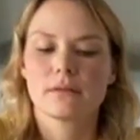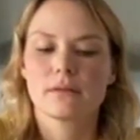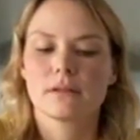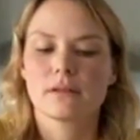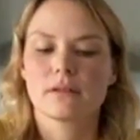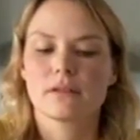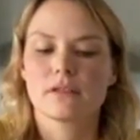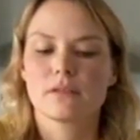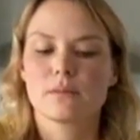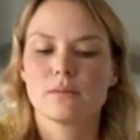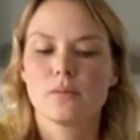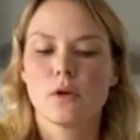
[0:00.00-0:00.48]

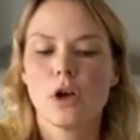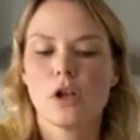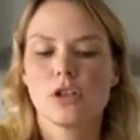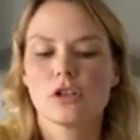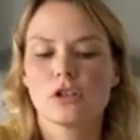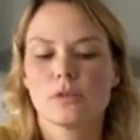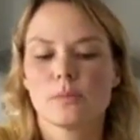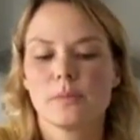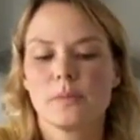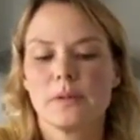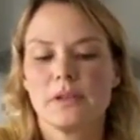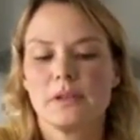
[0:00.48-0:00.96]

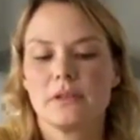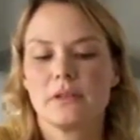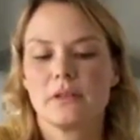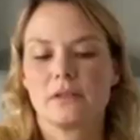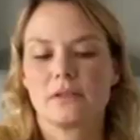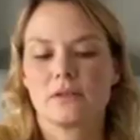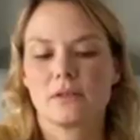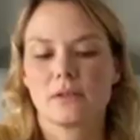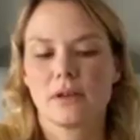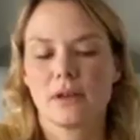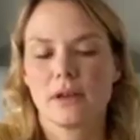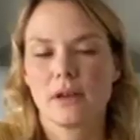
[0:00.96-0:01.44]
smaller
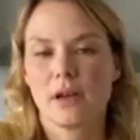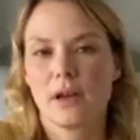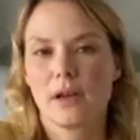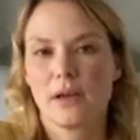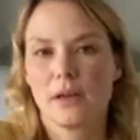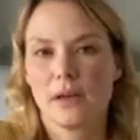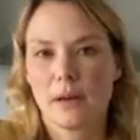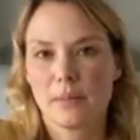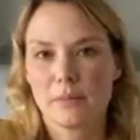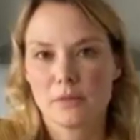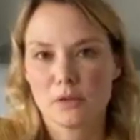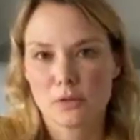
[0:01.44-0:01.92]
pieces, okay?
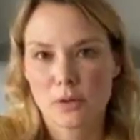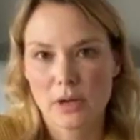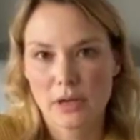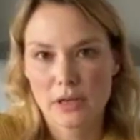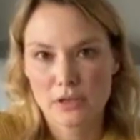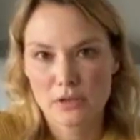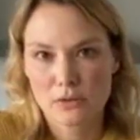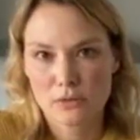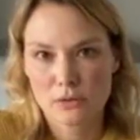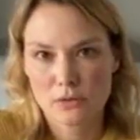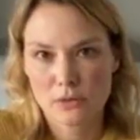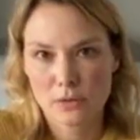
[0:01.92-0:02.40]
I'm trying
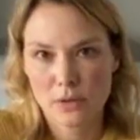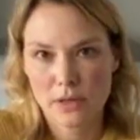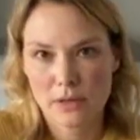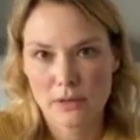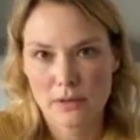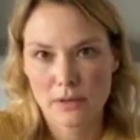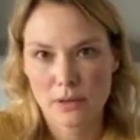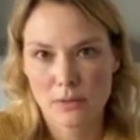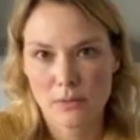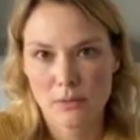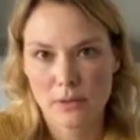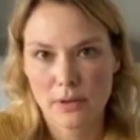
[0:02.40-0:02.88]
to do
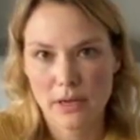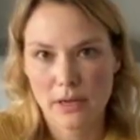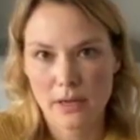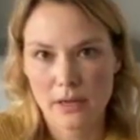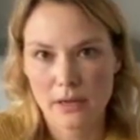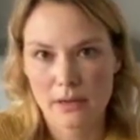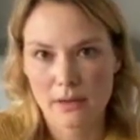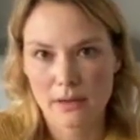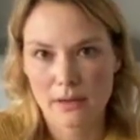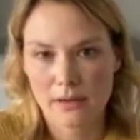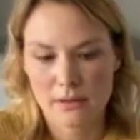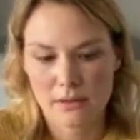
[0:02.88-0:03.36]
it the way
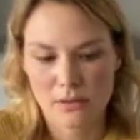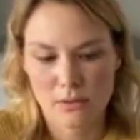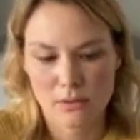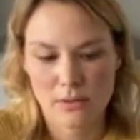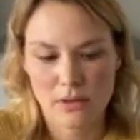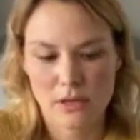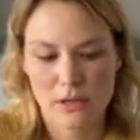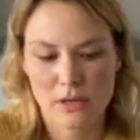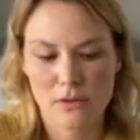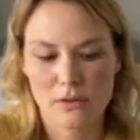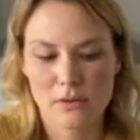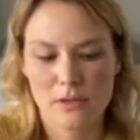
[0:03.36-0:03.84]
so
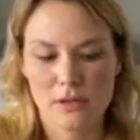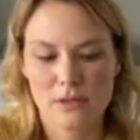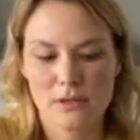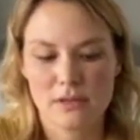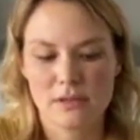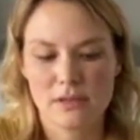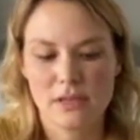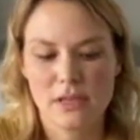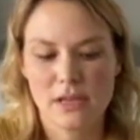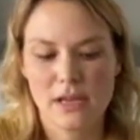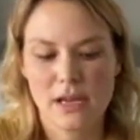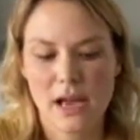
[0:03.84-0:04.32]
that you can
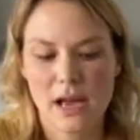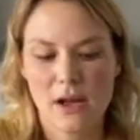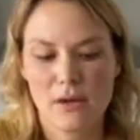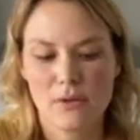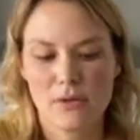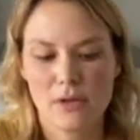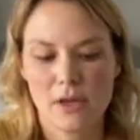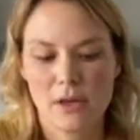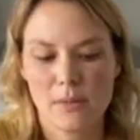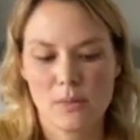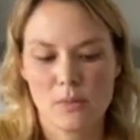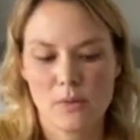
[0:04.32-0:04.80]
see how
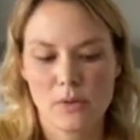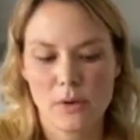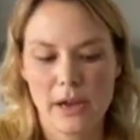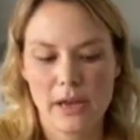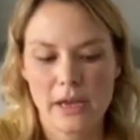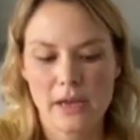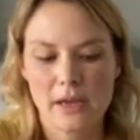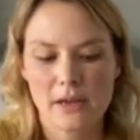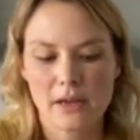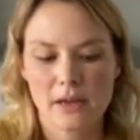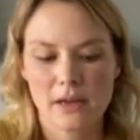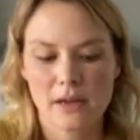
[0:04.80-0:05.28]
they
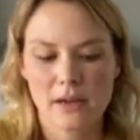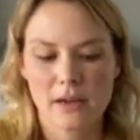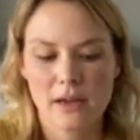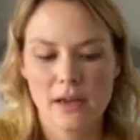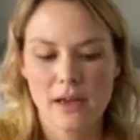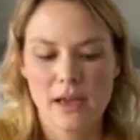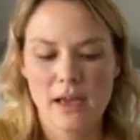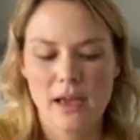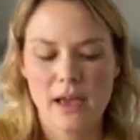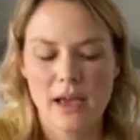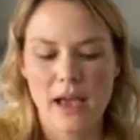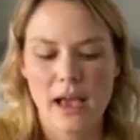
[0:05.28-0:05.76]
break.
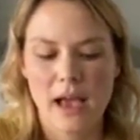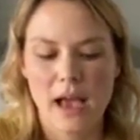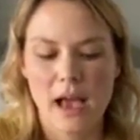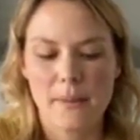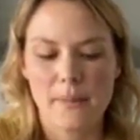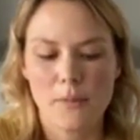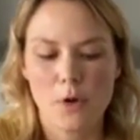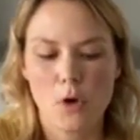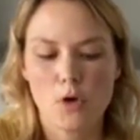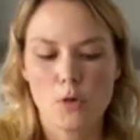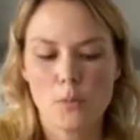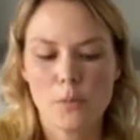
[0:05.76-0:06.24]

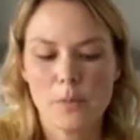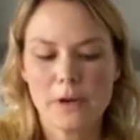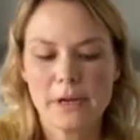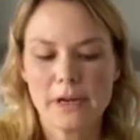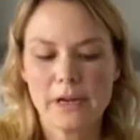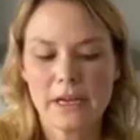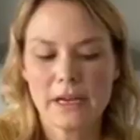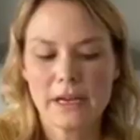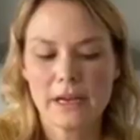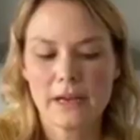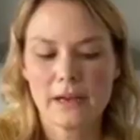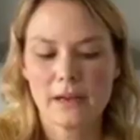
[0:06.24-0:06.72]
I'm
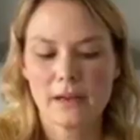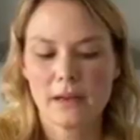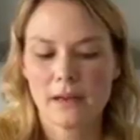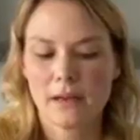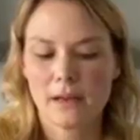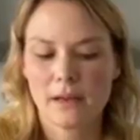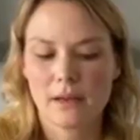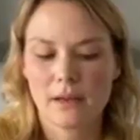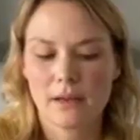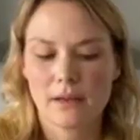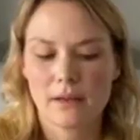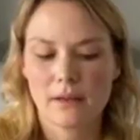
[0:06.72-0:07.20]
opening
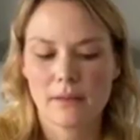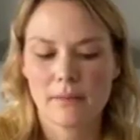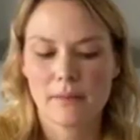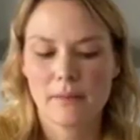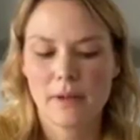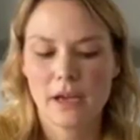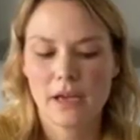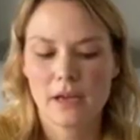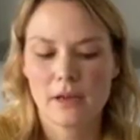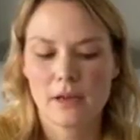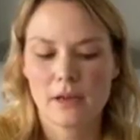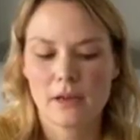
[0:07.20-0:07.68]

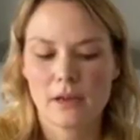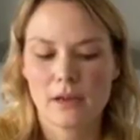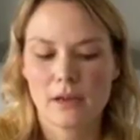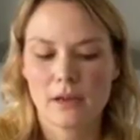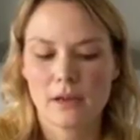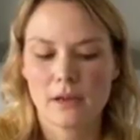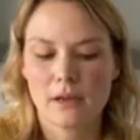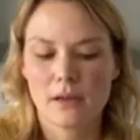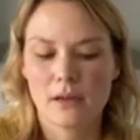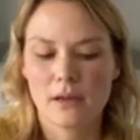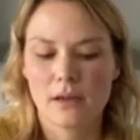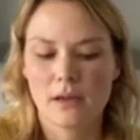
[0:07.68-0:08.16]
my
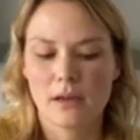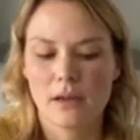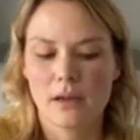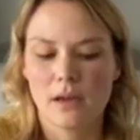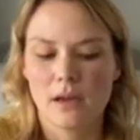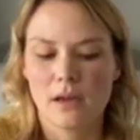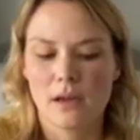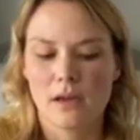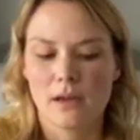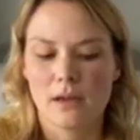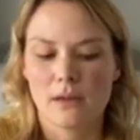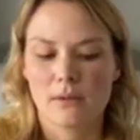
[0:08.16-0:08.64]

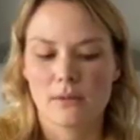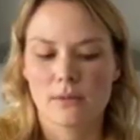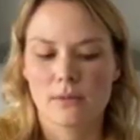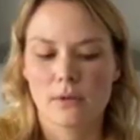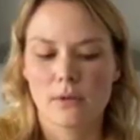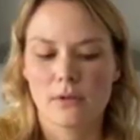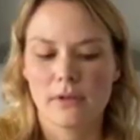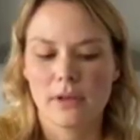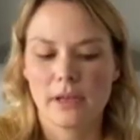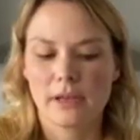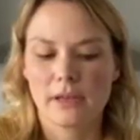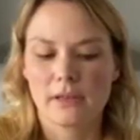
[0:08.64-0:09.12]

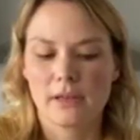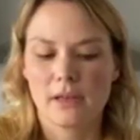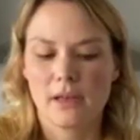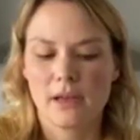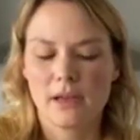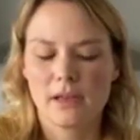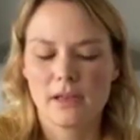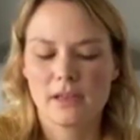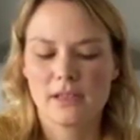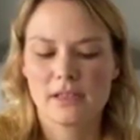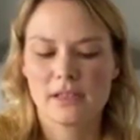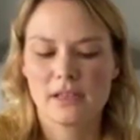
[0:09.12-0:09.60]
roll like
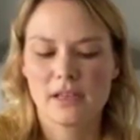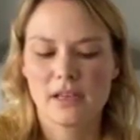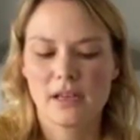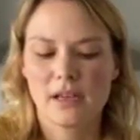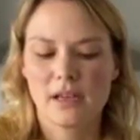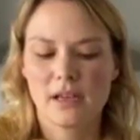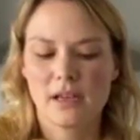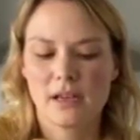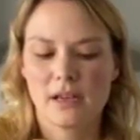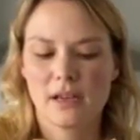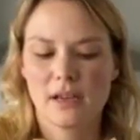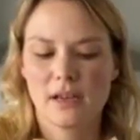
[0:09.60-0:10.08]
this,
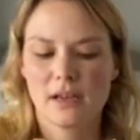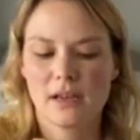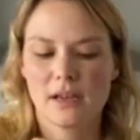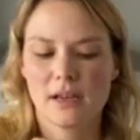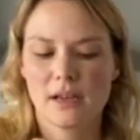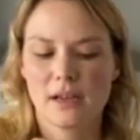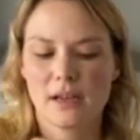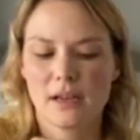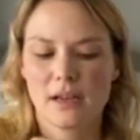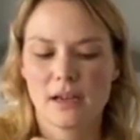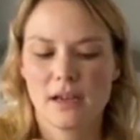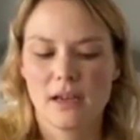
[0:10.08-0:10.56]

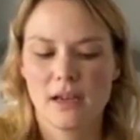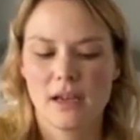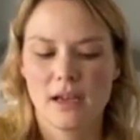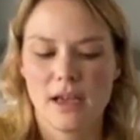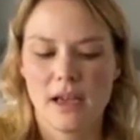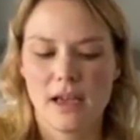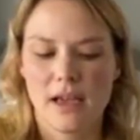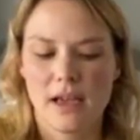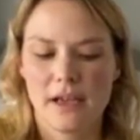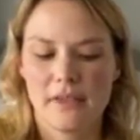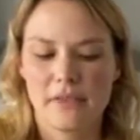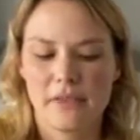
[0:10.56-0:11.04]

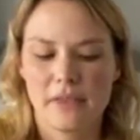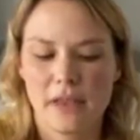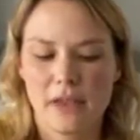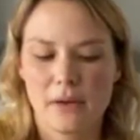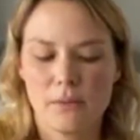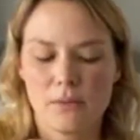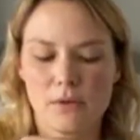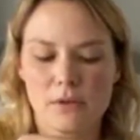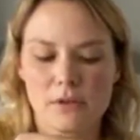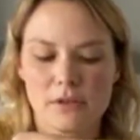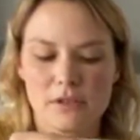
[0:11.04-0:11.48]
and they will